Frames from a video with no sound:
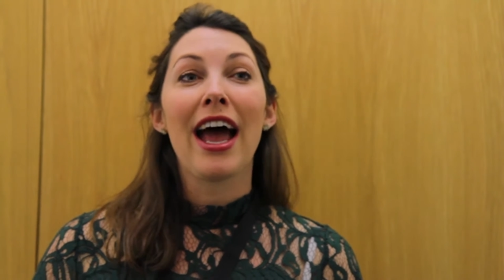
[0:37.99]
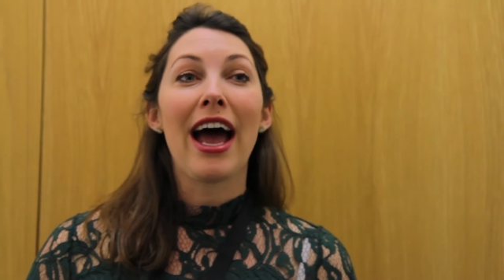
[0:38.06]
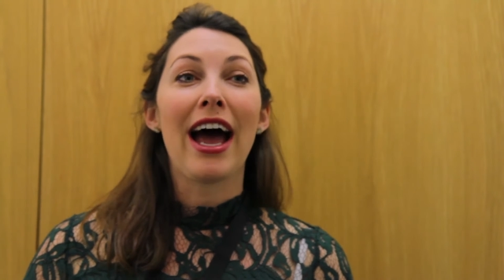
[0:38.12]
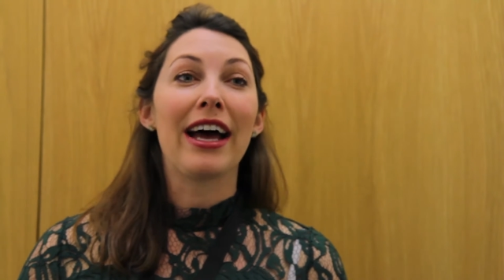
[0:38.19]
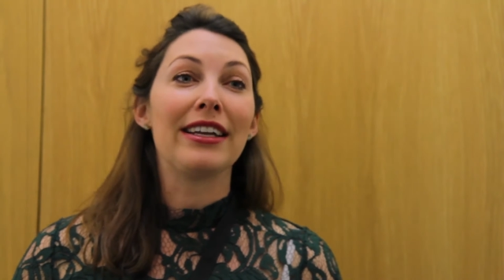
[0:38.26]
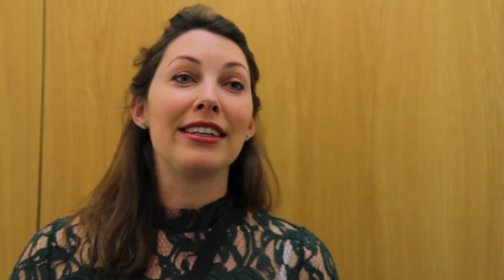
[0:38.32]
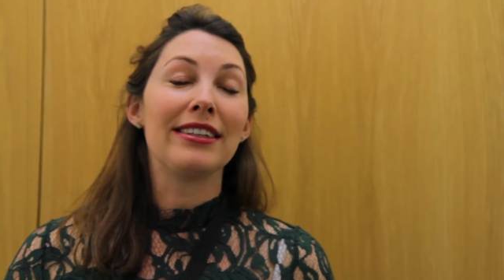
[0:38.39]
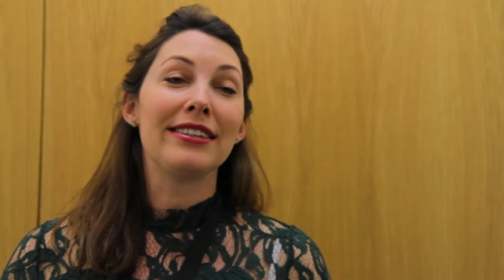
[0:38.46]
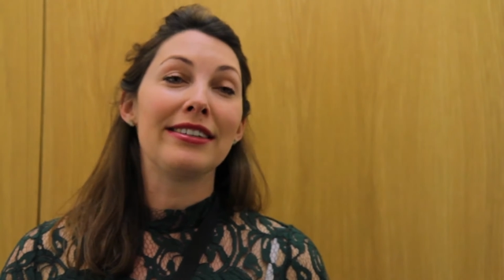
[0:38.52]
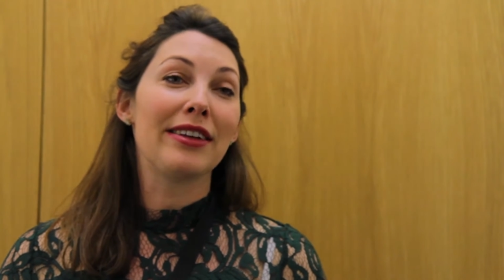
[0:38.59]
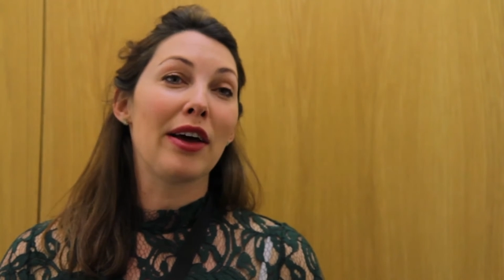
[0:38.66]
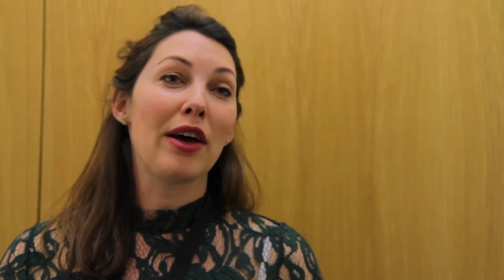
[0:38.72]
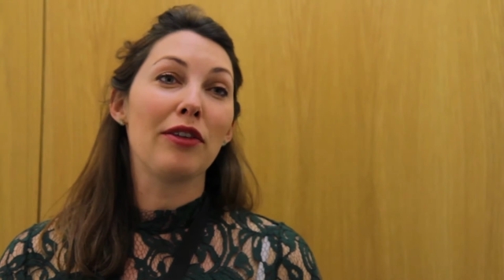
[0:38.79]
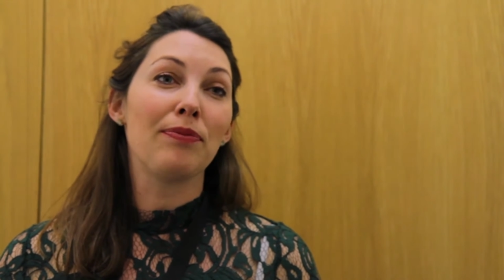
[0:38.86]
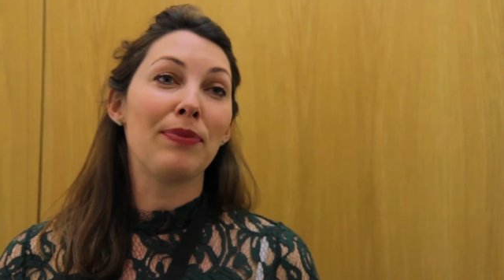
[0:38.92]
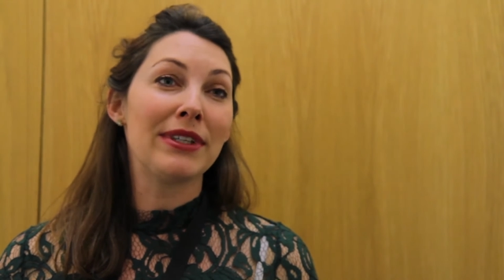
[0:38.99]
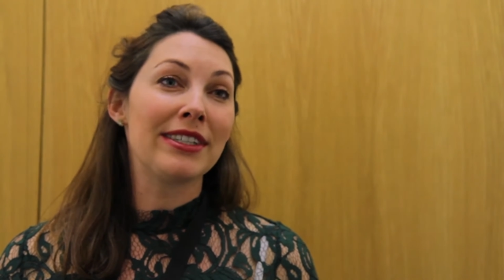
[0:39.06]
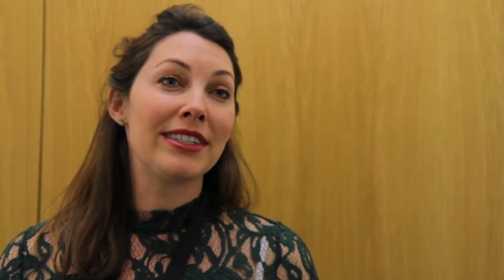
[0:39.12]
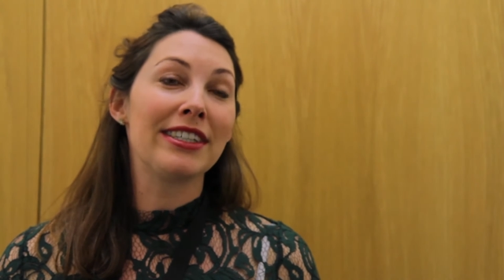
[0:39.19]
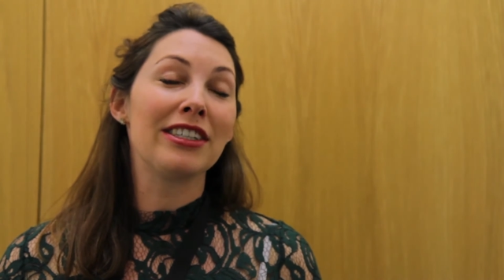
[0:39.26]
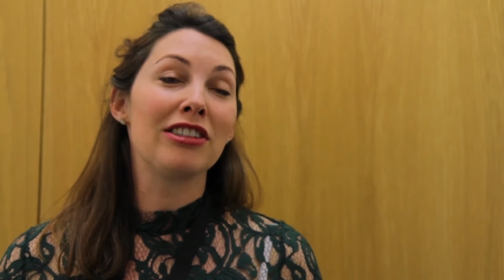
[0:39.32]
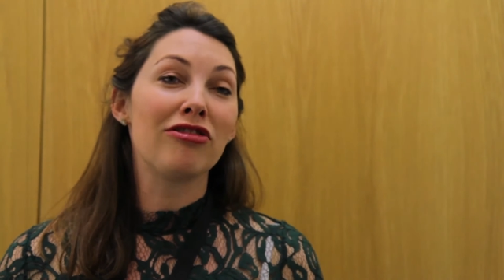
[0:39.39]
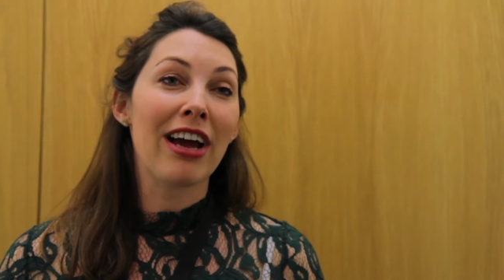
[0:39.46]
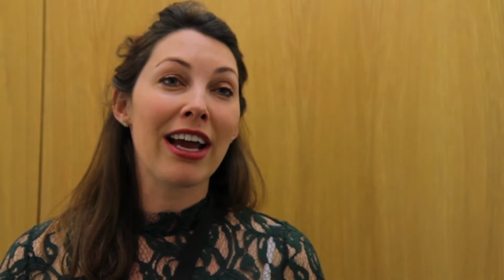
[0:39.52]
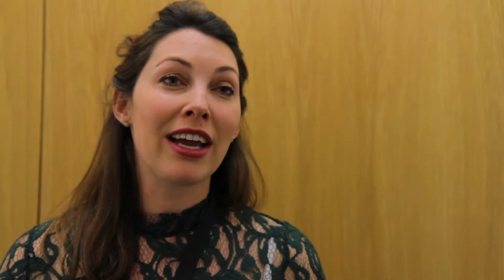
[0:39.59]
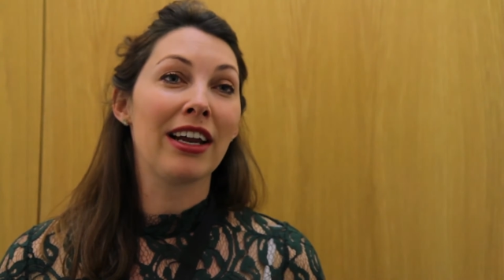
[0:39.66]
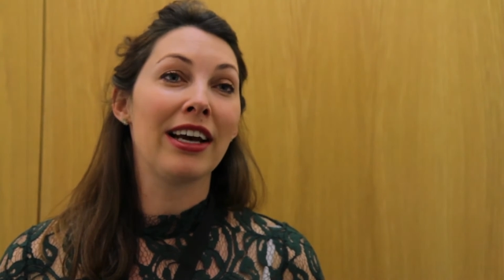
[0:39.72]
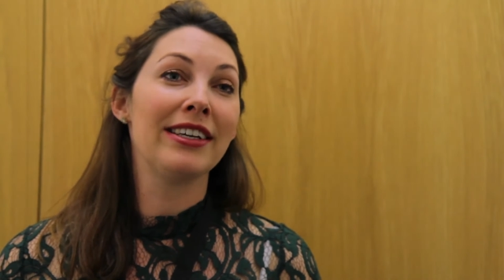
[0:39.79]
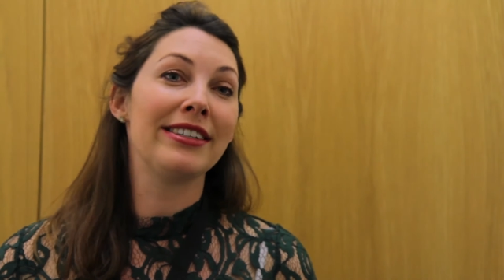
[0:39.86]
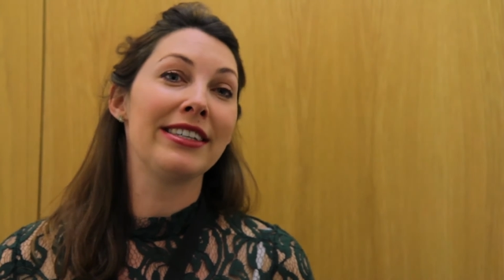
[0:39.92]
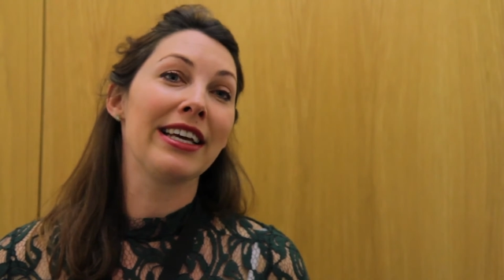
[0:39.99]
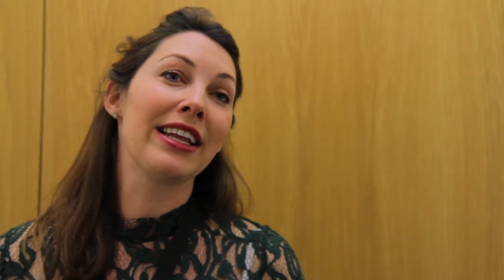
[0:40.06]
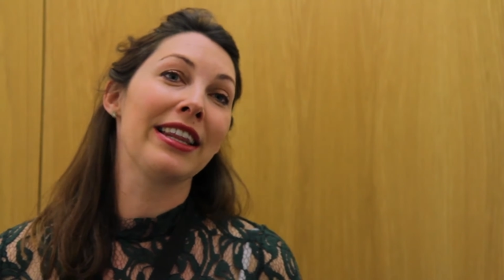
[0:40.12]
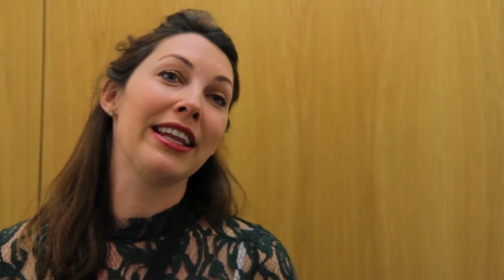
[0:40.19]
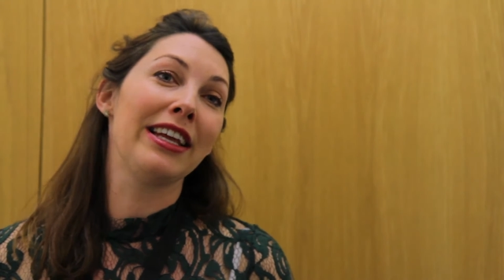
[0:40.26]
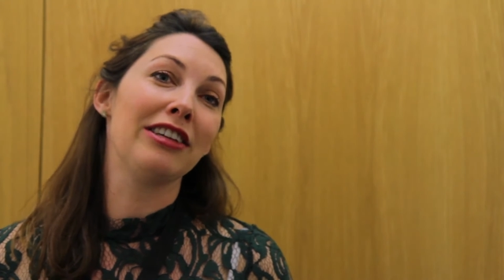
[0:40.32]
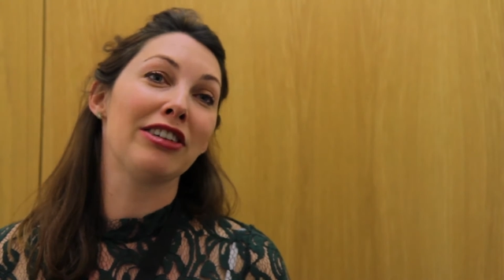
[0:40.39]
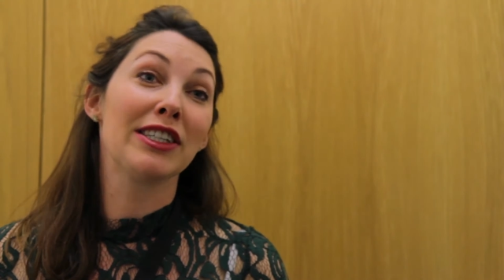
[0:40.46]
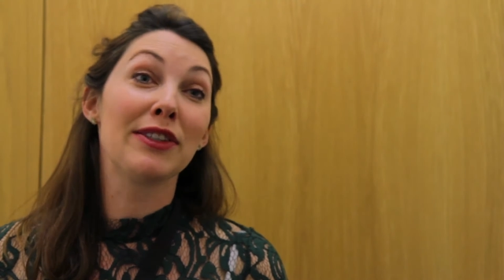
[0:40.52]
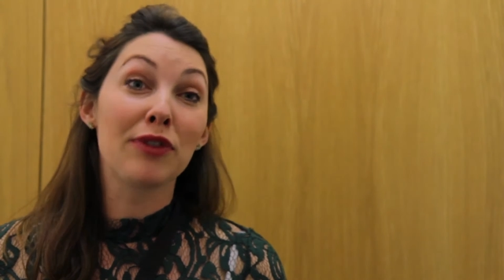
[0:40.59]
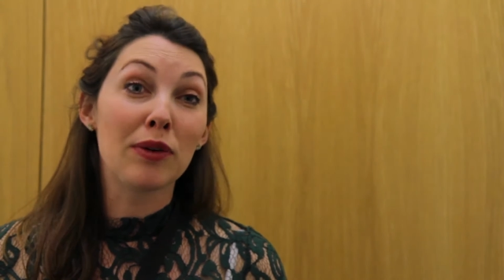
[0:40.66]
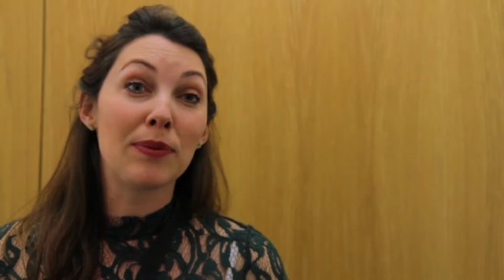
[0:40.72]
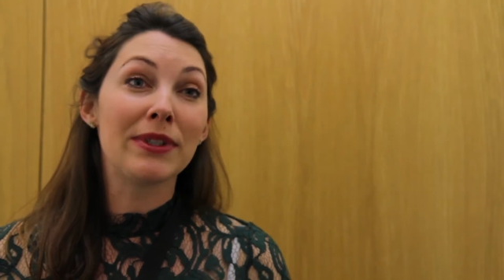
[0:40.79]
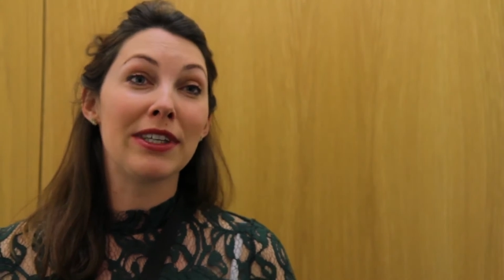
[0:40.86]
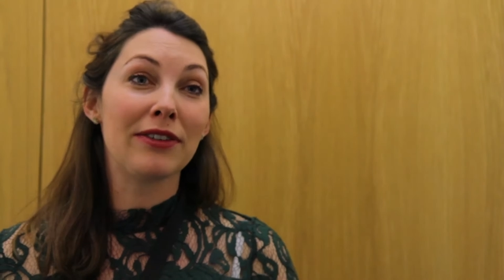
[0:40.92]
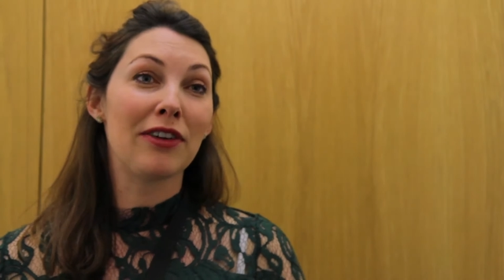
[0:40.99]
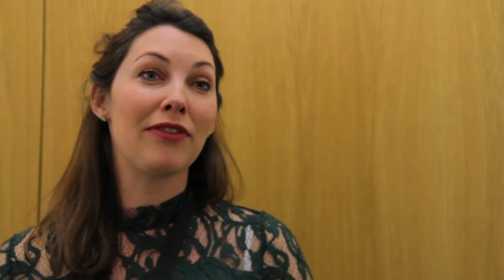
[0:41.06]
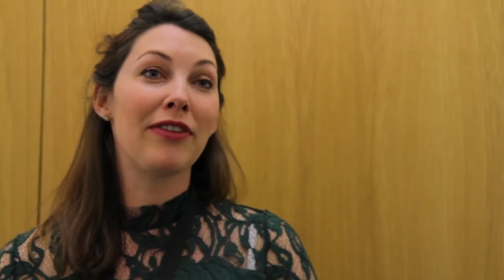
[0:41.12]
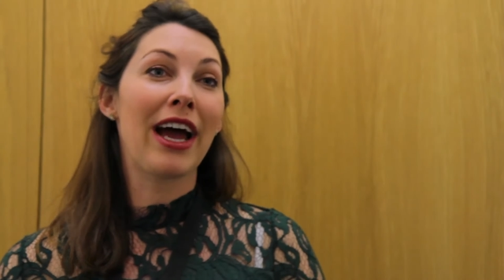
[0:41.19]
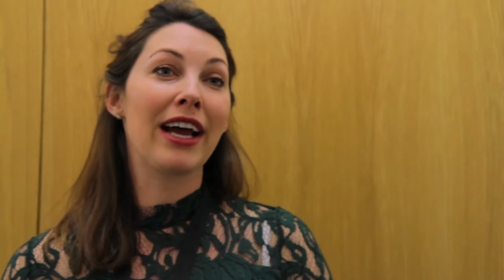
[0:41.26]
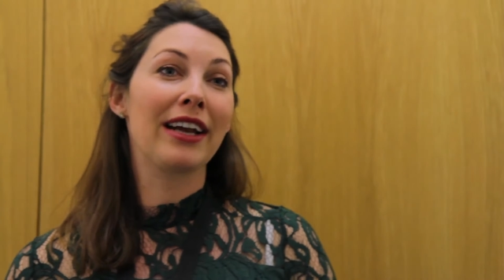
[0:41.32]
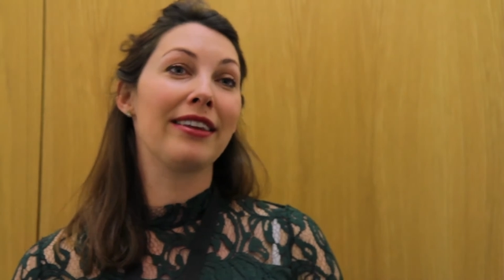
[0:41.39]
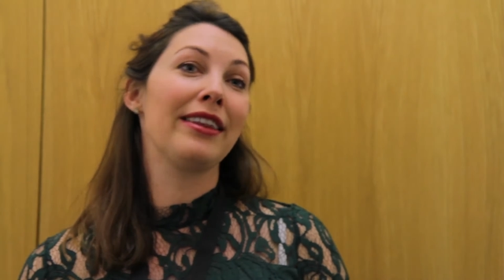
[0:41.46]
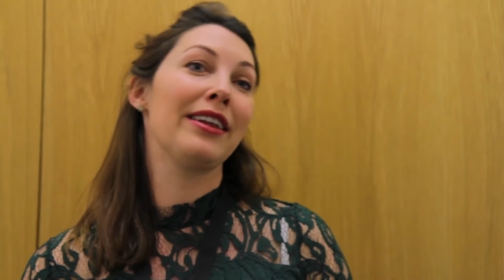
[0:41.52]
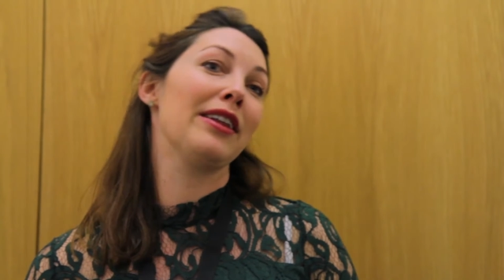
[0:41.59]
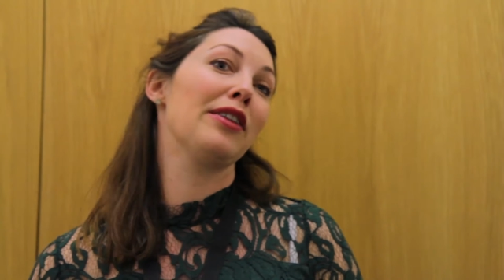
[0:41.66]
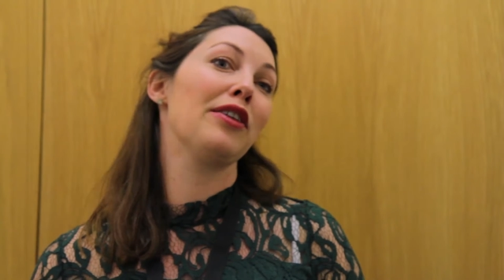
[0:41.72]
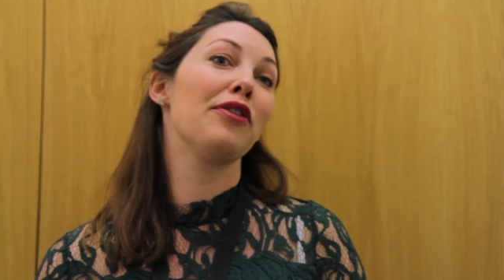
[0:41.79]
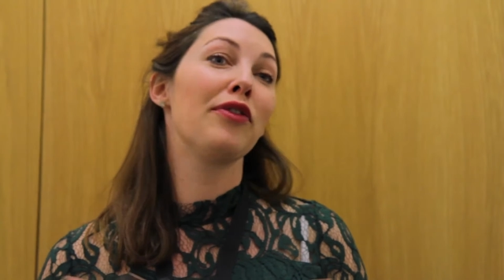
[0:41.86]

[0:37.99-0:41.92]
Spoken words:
and businesses are recognising the transformative effect that the